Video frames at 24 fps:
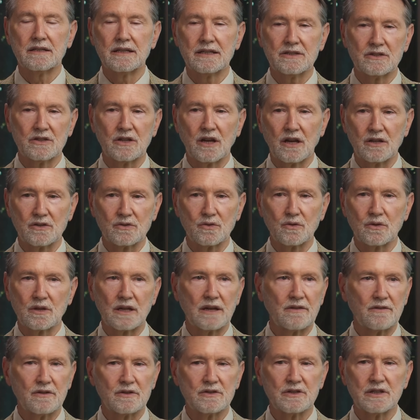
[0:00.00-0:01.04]
testosterone
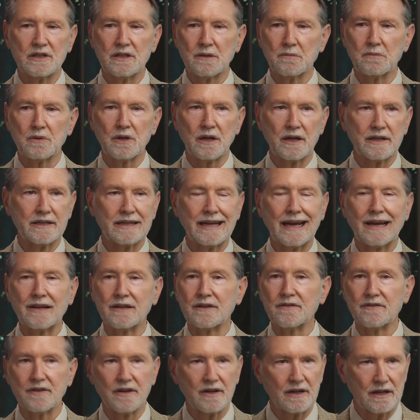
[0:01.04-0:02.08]
levels in the blood down
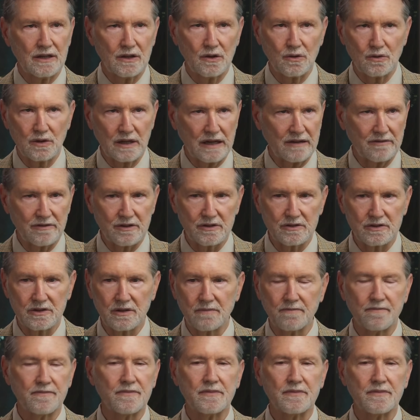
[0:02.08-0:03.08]
to very low levels.